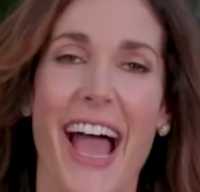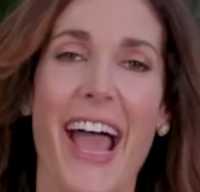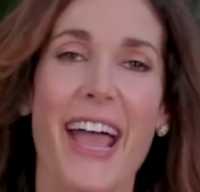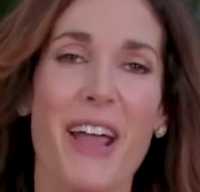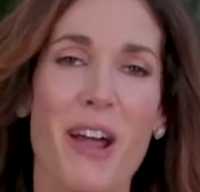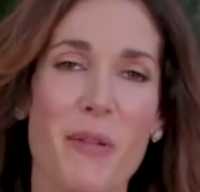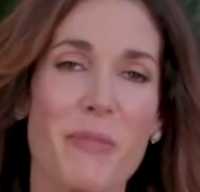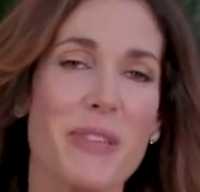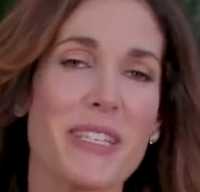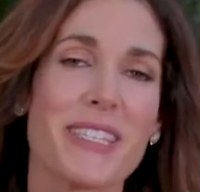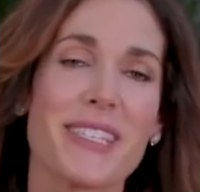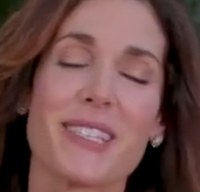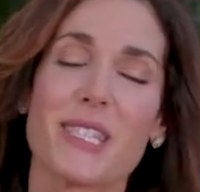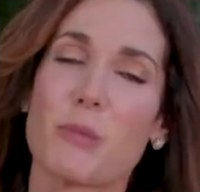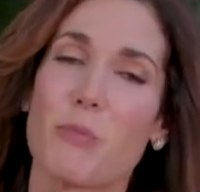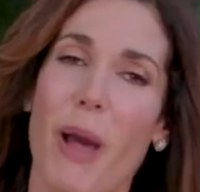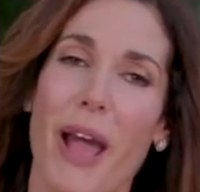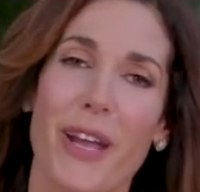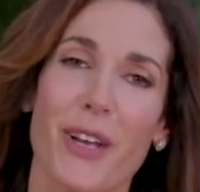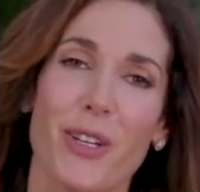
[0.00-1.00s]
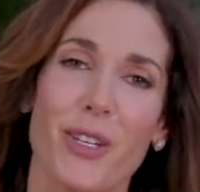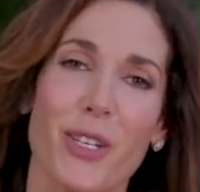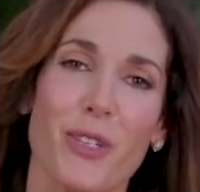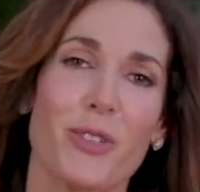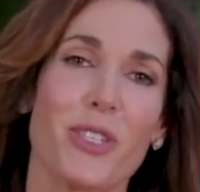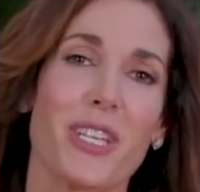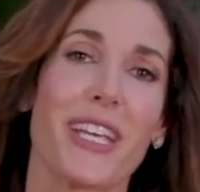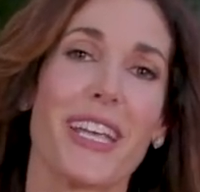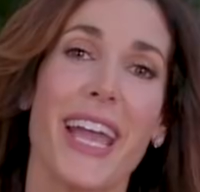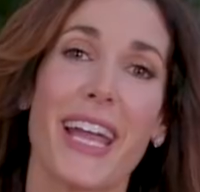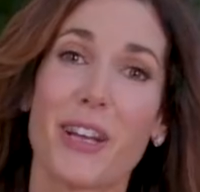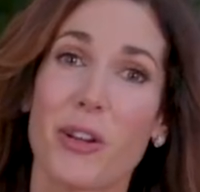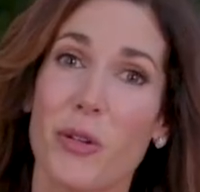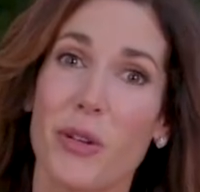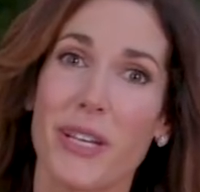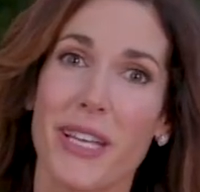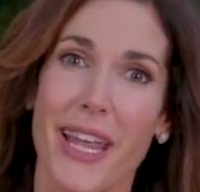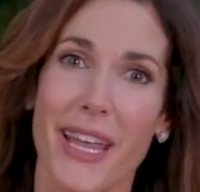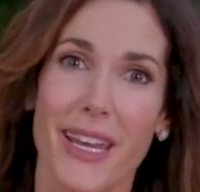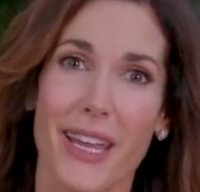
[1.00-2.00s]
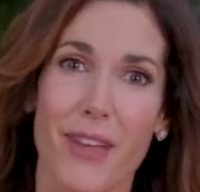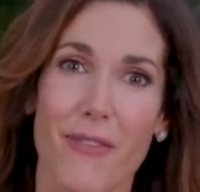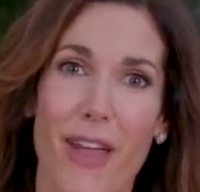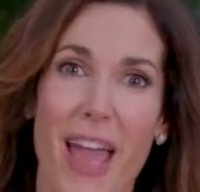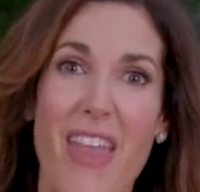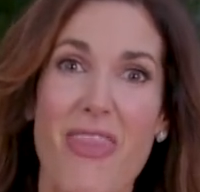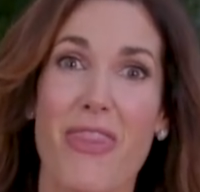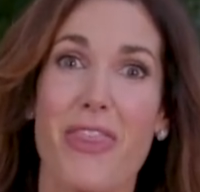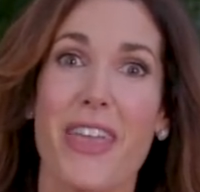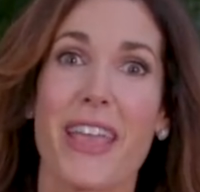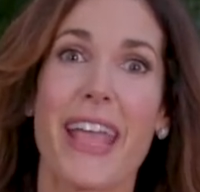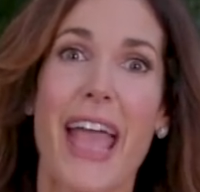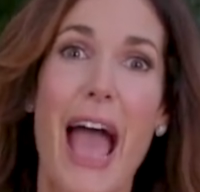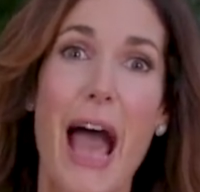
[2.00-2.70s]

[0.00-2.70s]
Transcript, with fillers: I hope this inspired you to get creative and think